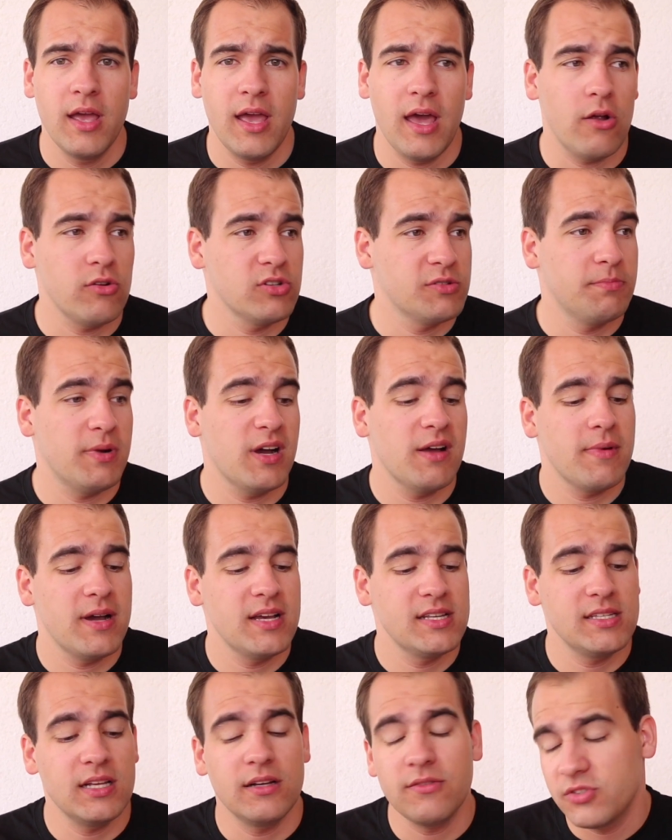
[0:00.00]
And I was by
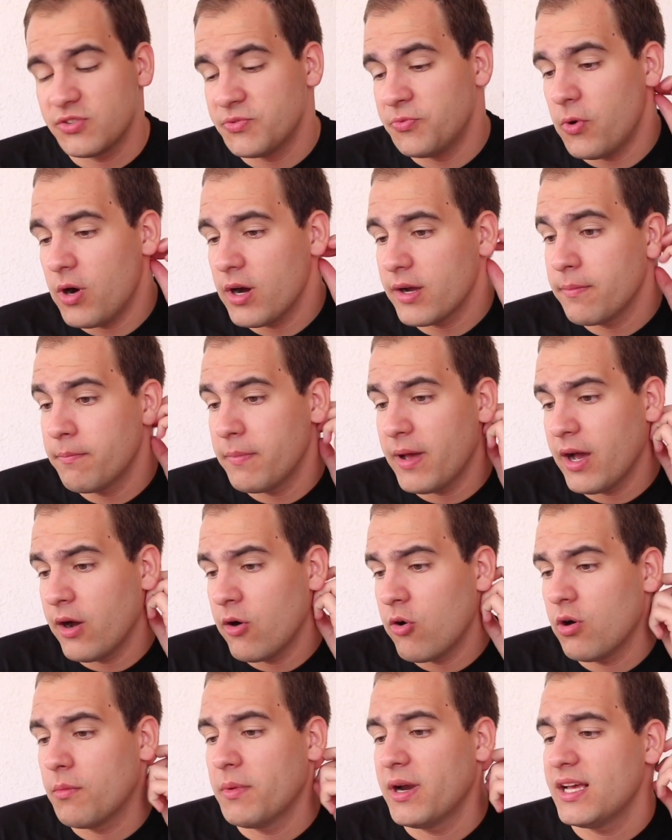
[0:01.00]
myself, I was walking back
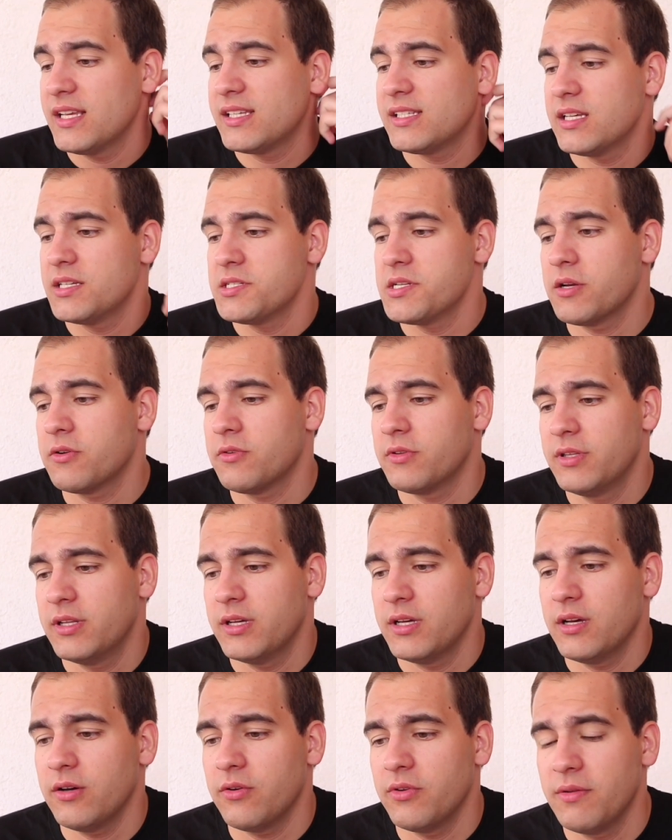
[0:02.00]
home, and I sat down on
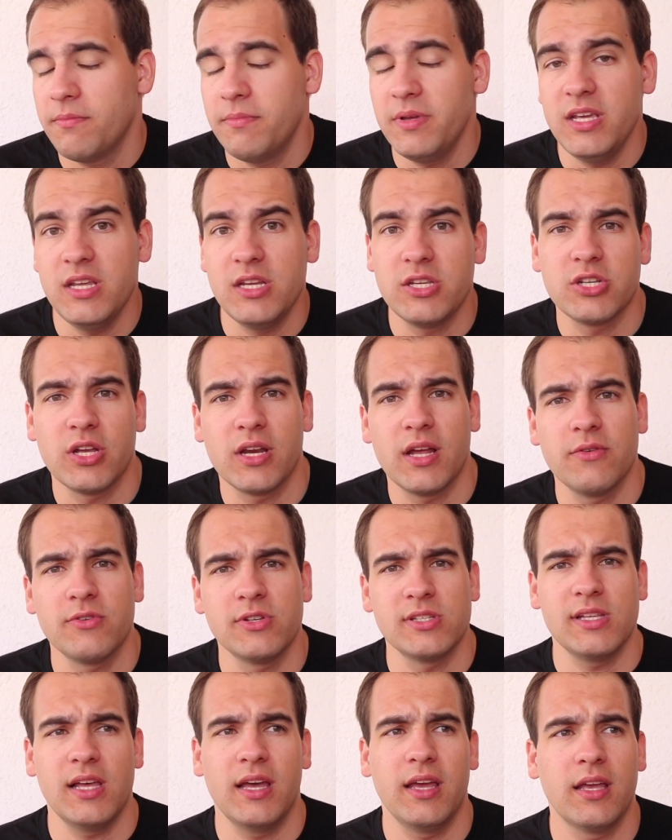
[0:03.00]
the beach, and I
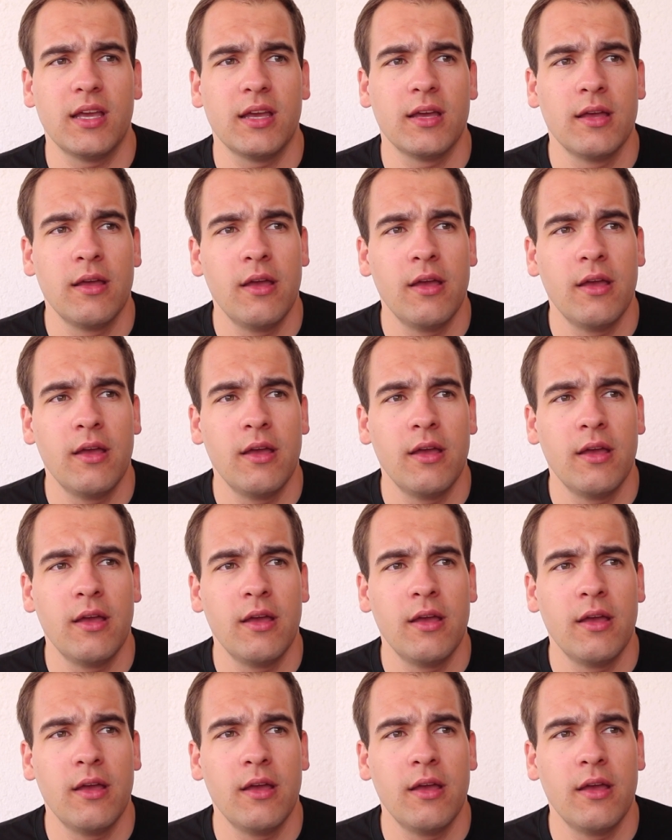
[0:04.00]
was like,